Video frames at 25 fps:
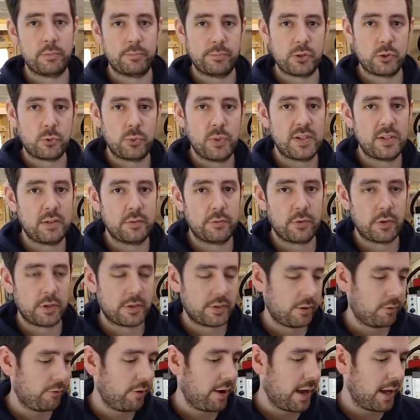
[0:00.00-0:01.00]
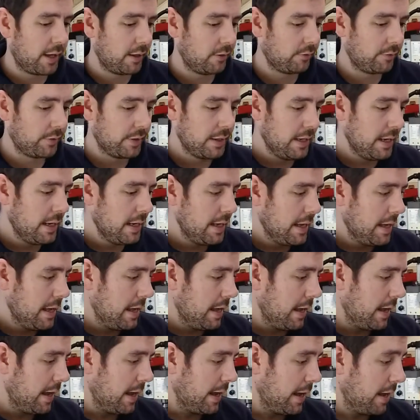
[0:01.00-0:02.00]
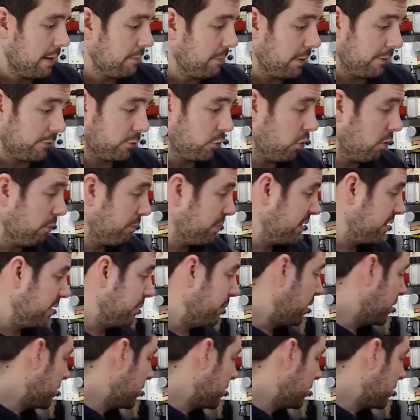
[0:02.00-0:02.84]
I'm just waiting for it to arrive, but I've got pretty